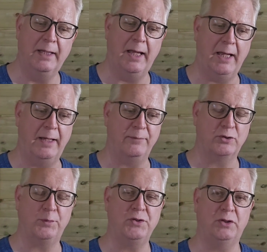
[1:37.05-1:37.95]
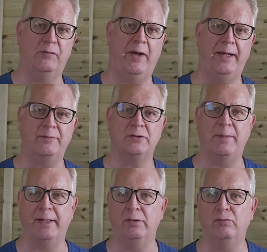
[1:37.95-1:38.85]
squished the grapes to
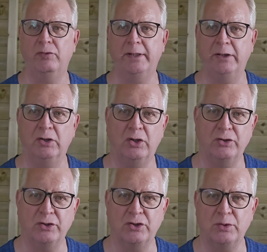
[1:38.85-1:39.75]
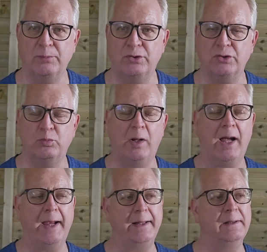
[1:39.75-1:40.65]
make really gorgeous, sumptuous
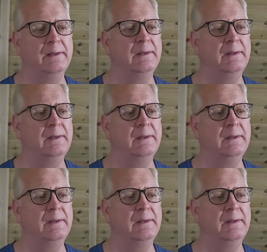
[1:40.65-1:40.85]
wine.